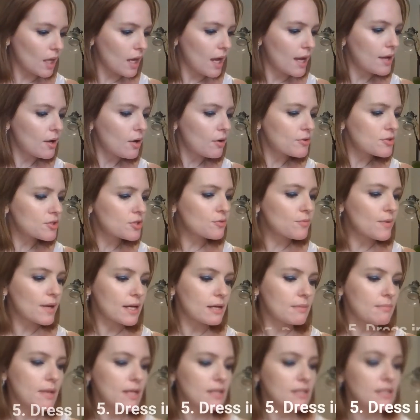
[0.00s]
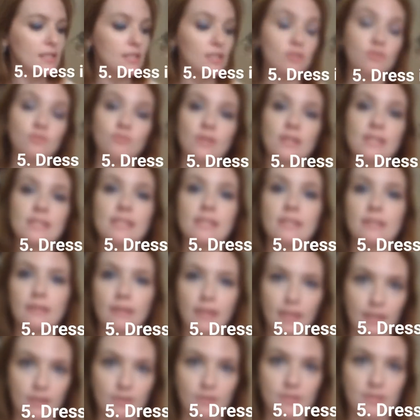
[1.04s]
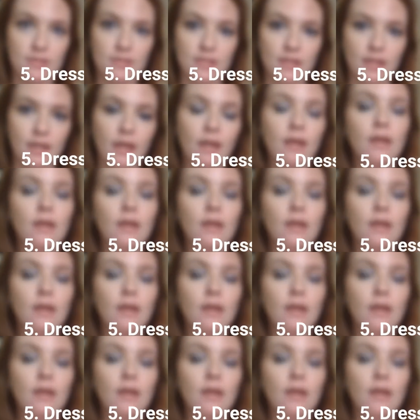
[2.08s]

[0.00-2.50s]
I also recommend that you dress in layers.